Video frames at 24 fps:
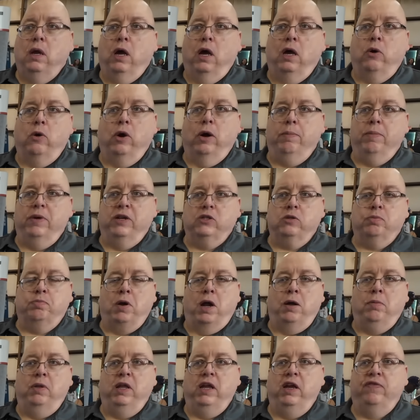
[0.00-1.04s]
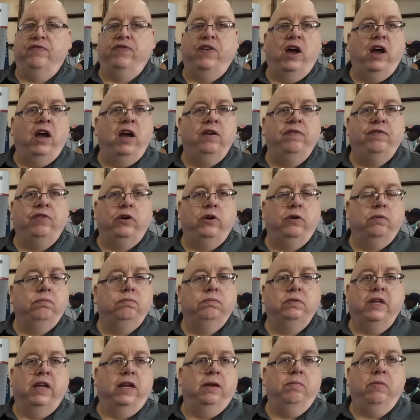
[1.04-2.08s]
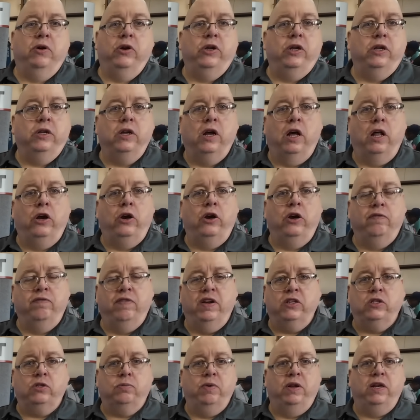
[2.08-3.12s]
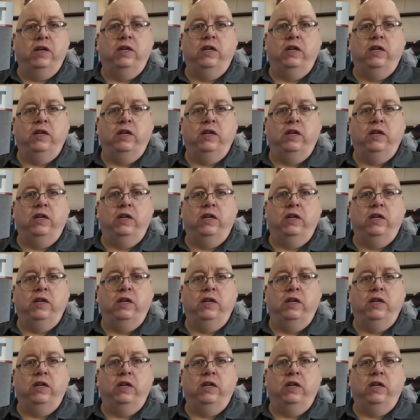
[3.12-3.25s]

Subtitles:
equipment's probably a $5 or $10 million investment.